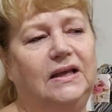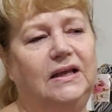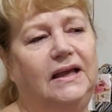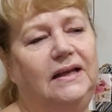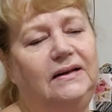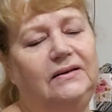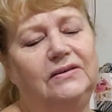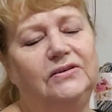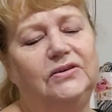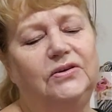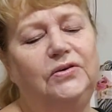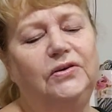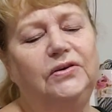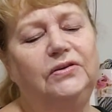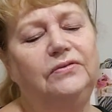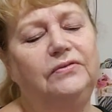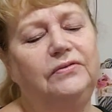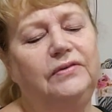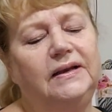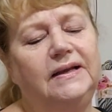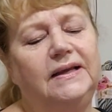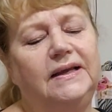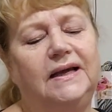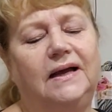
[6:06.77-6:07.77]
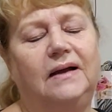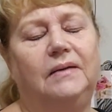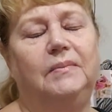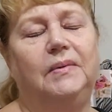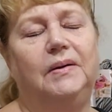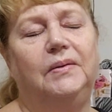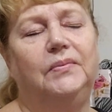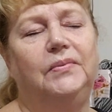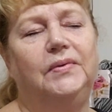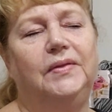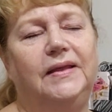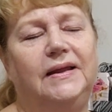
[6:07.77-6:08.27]
And I couldn't really come
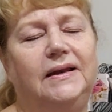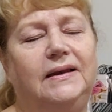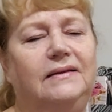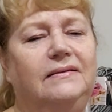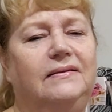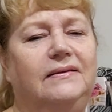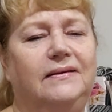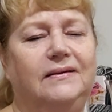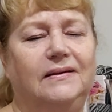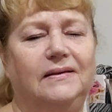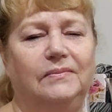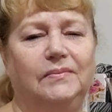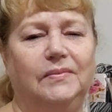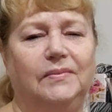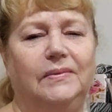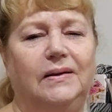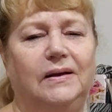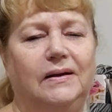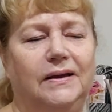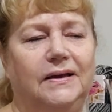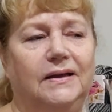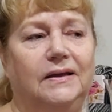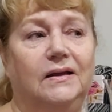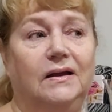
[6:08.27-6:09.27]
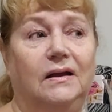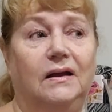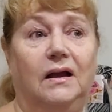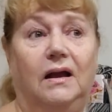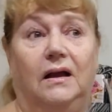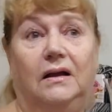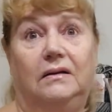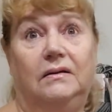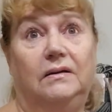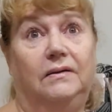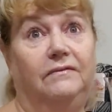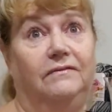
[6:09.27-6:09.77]
up with anything in my
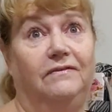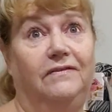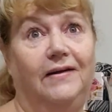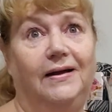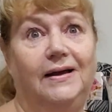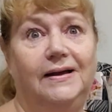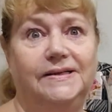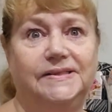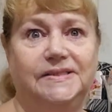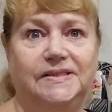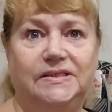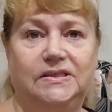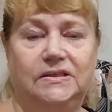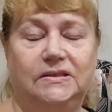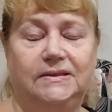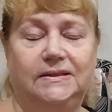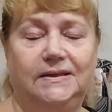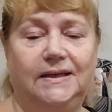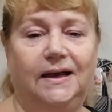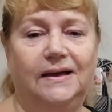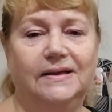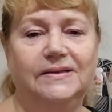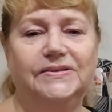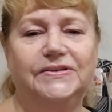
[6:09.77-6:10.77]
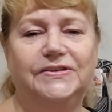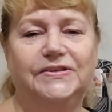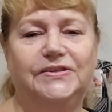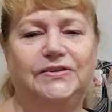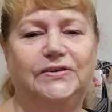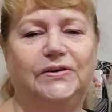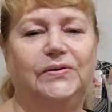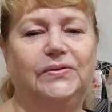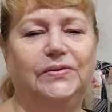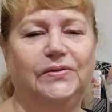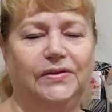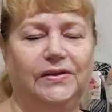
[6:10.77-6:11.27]
vast yarn
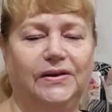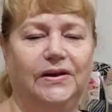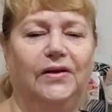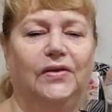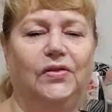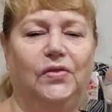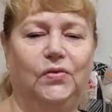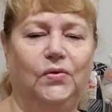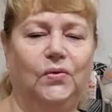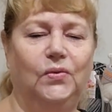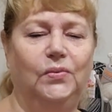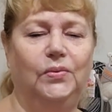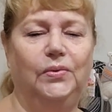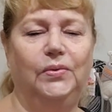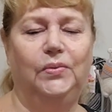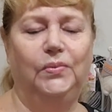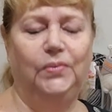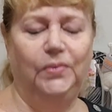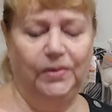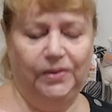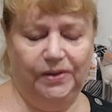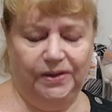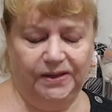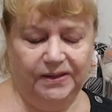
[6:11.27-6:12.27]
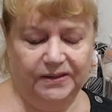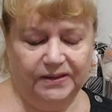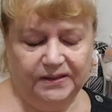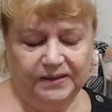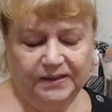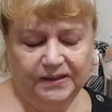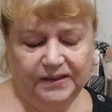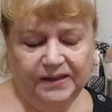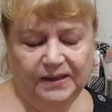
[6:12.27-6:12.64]
stock that I thought would work.